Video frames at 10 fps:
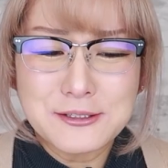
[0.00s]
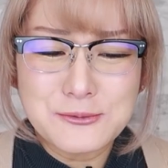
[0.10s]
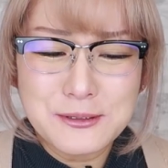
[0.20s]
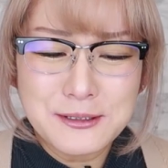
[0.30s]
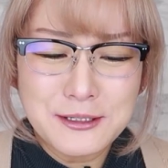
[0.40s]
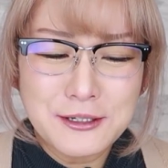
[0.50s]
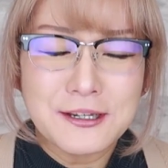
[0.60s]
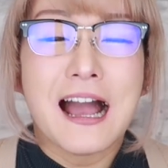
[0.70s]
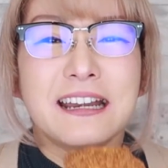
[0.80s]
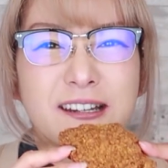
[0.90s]
It's really
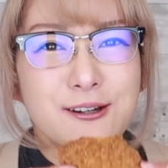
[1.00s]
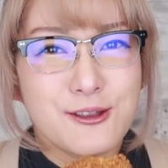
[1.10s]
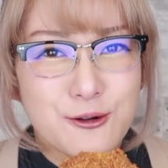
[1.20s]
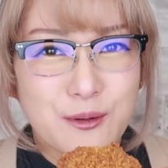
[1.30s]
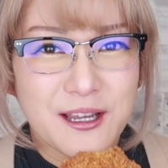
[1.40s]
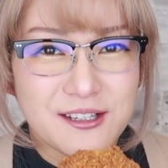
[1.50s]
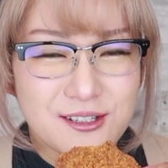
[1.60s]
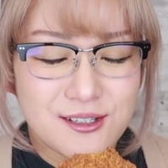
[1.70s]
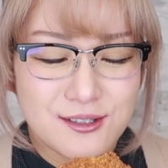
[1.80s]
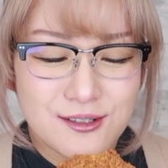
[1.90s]
good. I need another
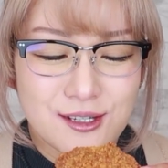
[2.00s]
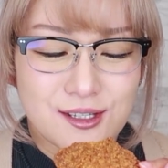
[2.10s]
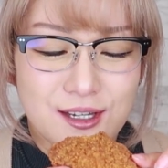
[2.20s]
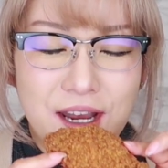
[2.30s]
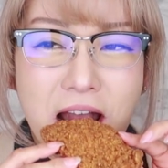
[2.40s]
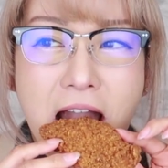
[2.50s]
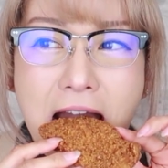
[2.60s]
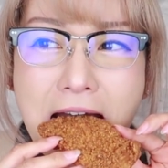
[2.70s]
bite to see.